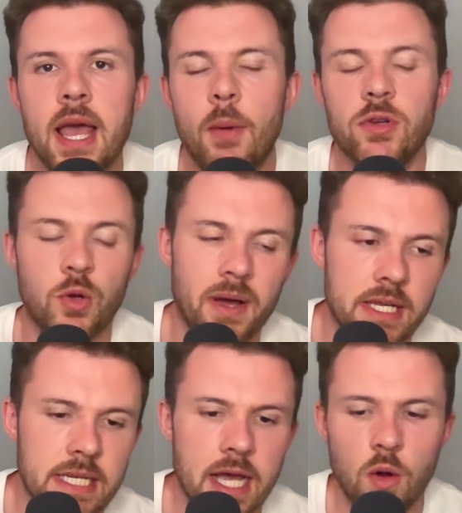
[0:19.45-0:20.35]
We'll talk about the
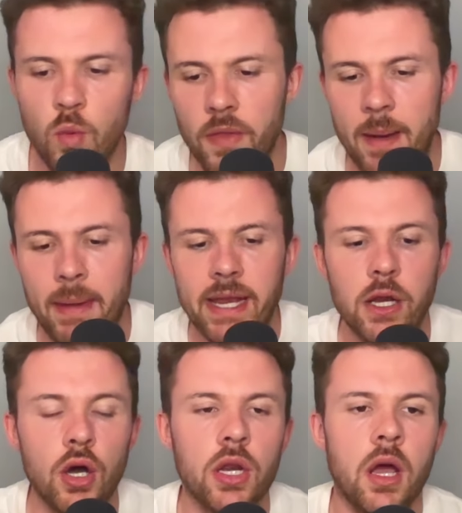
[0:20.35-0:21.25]
deal, what that may
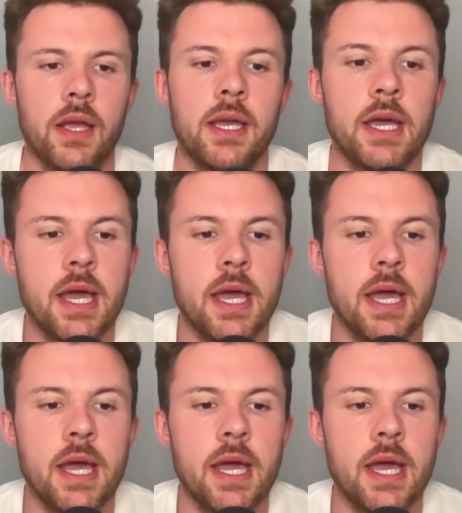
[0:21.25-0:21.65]
look like.